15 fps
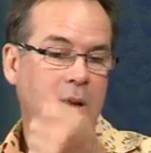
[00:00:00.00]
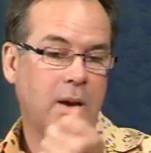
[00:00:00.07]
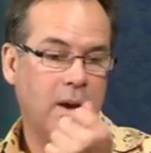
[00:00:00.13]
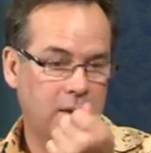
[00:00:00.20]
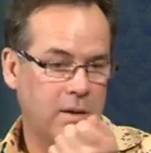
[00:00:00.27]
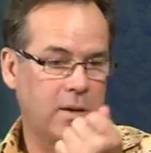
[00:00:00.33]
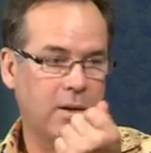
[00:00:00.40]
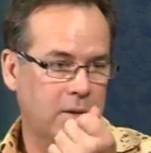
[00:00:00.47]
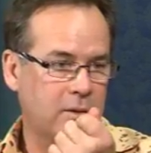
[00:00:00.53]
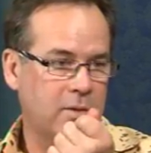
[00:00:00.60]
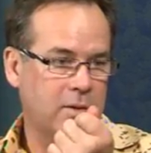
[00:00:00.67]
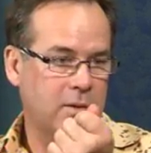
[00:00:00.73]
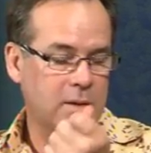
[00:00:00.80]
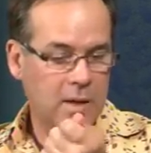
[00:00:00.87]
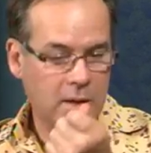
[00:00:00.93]
and then I use
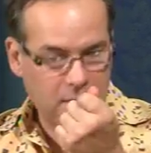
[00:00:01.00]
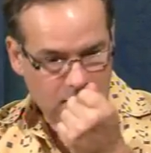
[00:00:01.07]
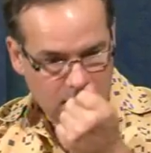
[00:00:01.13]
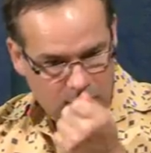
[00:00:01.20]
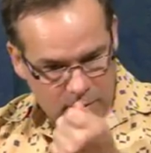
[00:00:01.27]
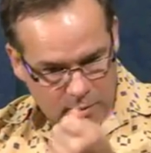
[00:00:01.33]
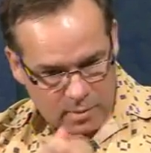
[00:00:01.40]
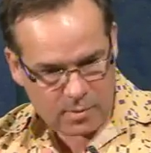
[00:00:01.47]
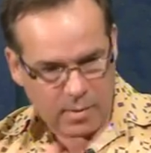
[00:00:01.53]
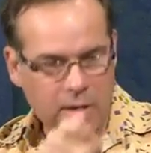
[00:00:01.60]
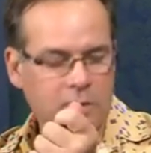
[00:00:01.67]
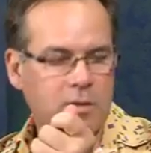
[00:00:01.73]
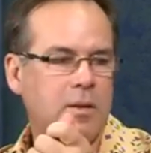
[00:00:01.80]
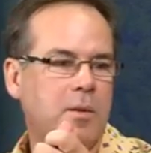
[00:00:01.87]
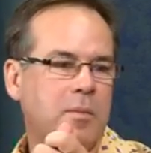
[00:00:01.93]
the needle to
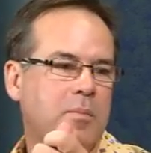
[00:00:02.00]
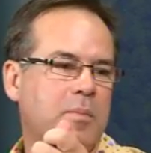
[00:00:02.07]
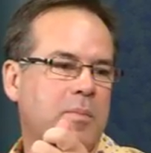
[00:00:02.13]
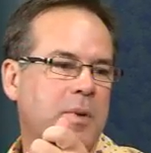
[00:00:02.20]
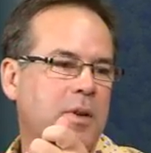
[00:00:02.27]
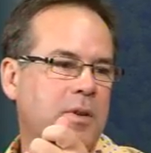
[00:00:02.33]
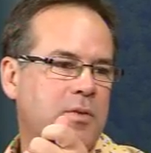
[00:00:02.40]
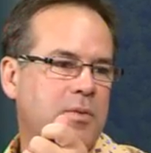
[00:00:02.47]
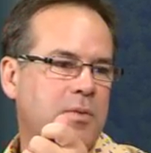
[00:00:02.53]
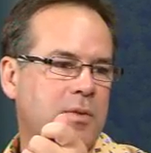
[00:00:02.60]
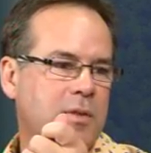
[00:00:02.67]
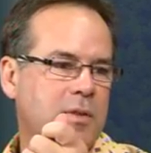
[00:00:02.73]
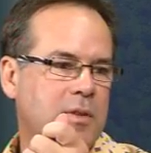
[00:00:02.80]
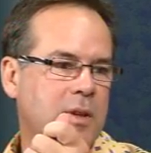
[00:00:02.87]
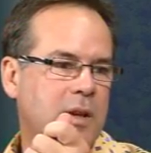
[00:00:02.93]
actually pierce through
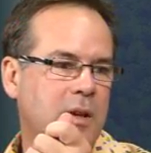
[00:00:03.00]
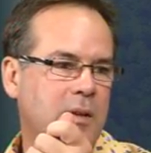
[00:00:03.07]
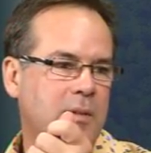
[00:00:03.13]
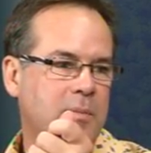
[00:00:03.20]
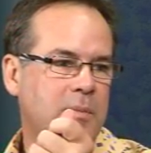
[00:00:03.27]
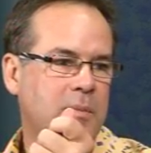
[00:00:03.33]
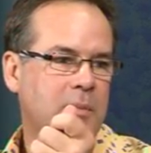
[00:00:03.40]
the skin.